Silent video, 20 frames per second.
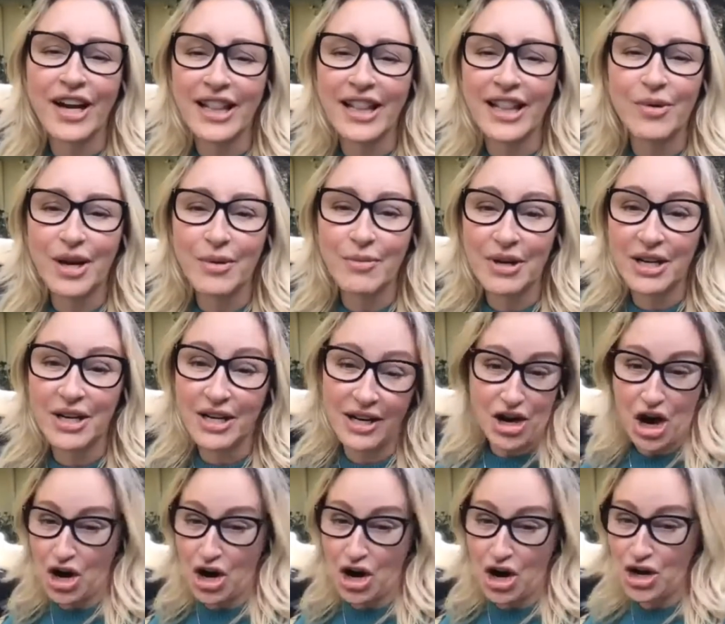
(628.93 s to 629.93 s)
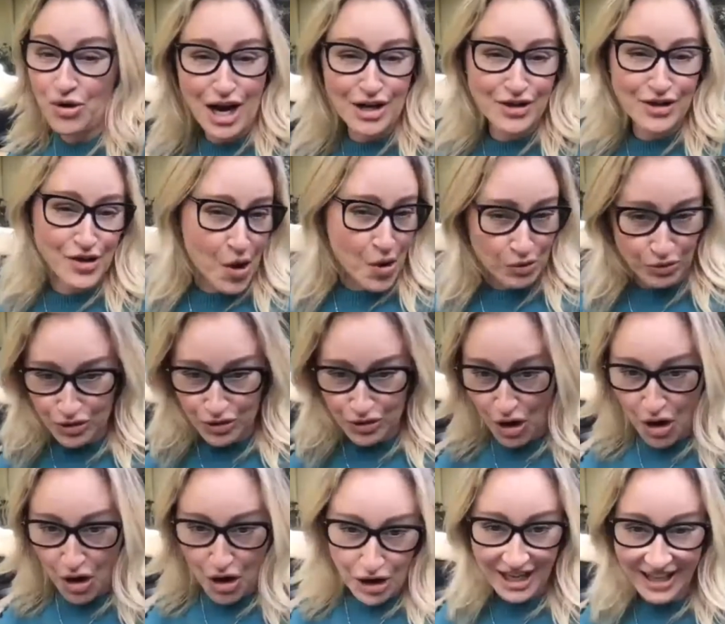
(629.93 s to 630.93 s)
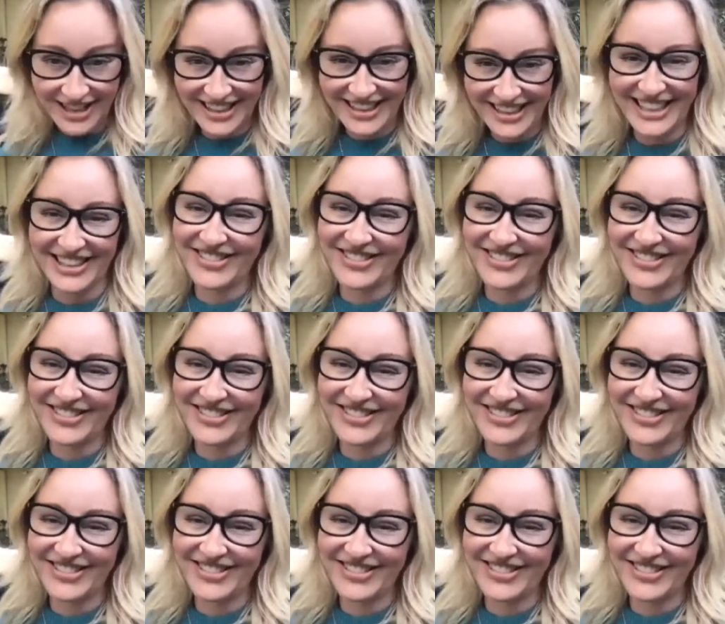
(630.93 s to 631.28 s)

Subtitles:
They would come in and like, are you guys Ozarking?